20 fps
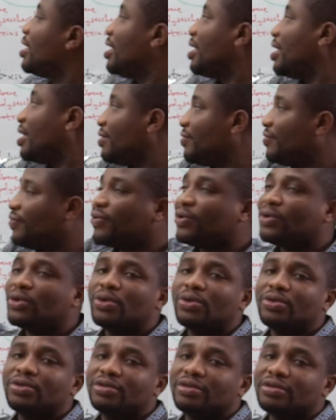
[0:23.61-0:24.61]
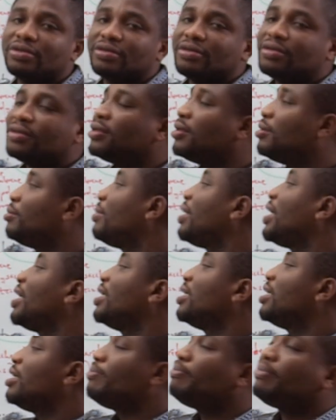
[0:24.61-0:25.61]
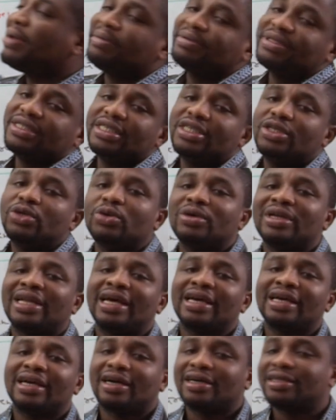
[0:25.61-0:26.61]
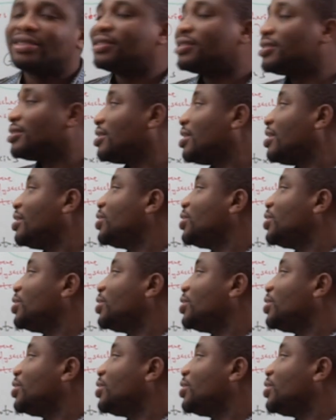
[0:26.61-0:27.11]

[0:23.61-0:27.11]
then followed by the peptidoglycan.